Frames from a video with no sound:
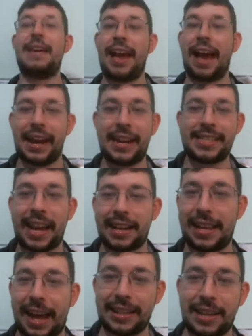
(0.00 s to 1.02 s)
and then suddenly,
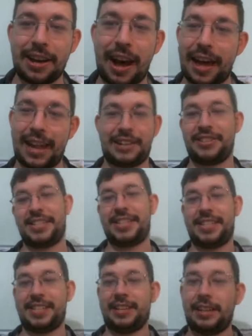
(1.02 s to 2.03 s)
like, the guy, like, just is
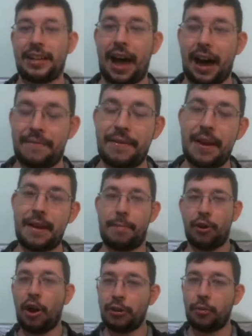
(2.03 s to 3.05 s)
still alive, but
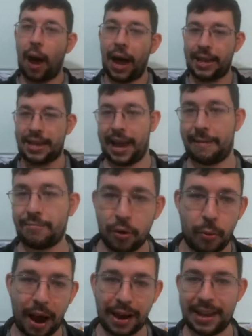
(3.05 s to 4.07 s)
not the white king,
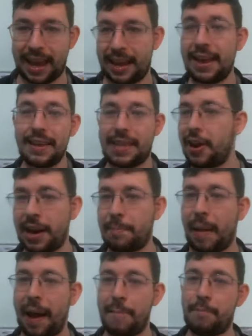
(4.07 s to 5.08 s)
they're gonna get
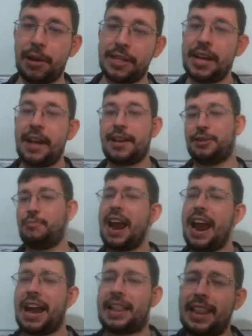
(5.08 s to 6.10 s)
by bullets, because we're
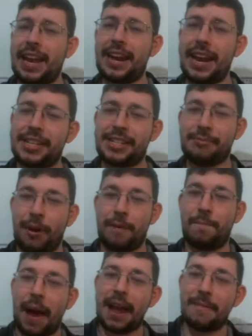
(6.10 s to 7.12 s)
Clint
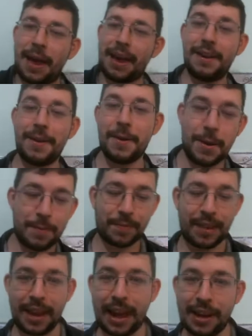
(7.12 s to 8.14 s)
Eastwood, baby!
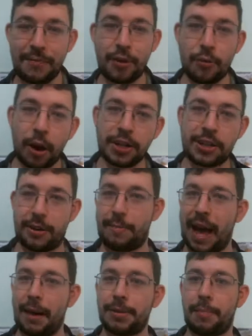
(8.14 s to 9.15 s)
And if you want to be
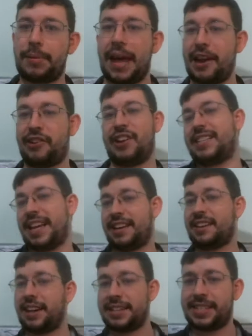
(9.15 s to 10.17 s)
able to play chess like
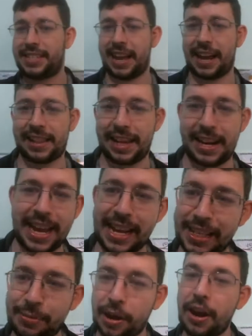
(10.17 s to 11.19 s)
gunslinger Clint
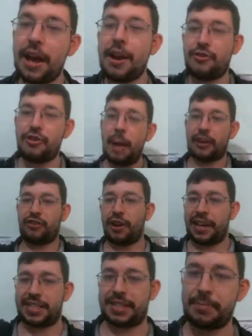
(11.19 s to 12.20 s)
Eastwood, do make sure
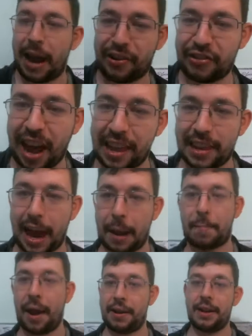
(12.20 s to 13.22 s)
to smash that like
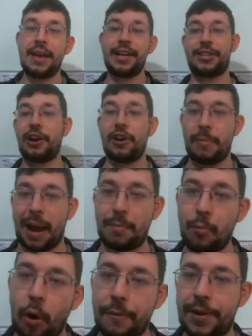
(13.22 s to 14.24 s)
button so I know to make
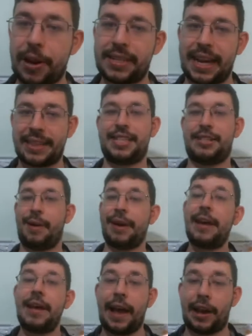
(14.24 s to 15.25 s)
more videos like this one.
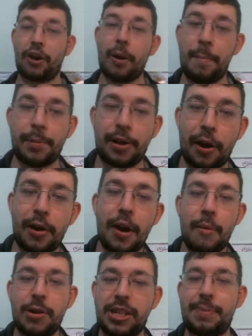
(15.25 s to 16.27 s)
And comment below,
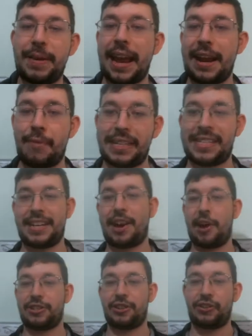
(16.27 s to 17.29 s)
which spaghetti western
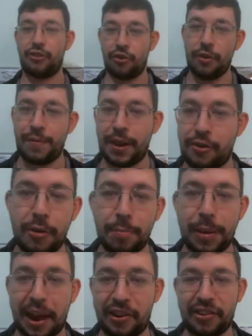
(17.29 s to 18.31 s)
character do you think you
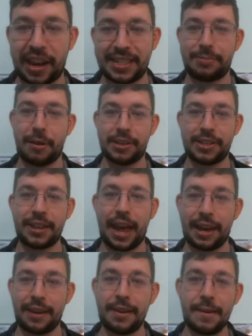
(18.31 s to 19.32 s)
play chess most
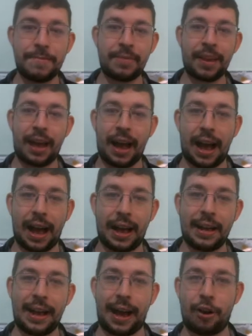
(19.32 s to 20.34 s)
like?
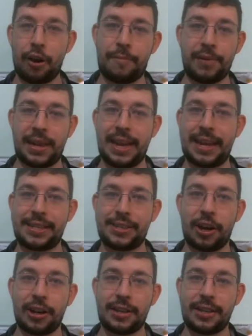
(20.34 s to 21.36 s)
And hopefully it's
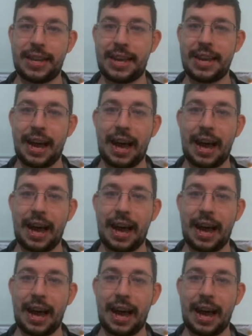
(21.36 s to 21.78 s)
not the,